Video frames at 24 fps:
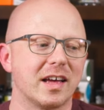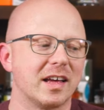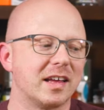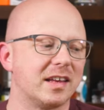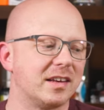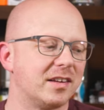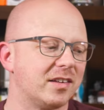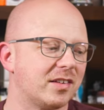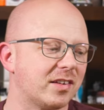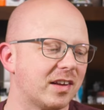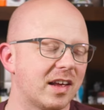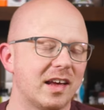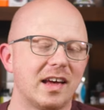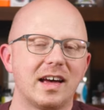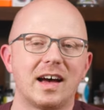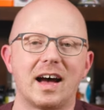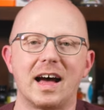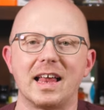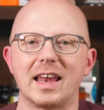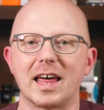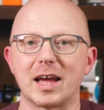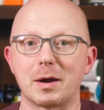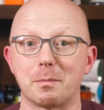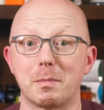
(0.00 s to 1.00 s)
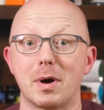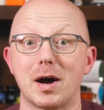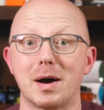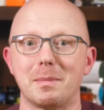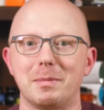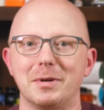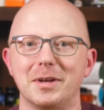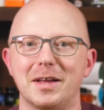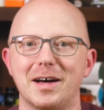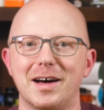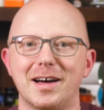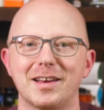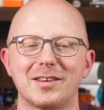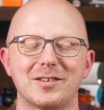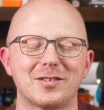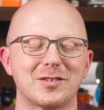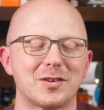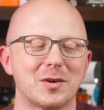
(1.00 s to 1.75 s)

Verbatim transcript: and I like Bob a lot.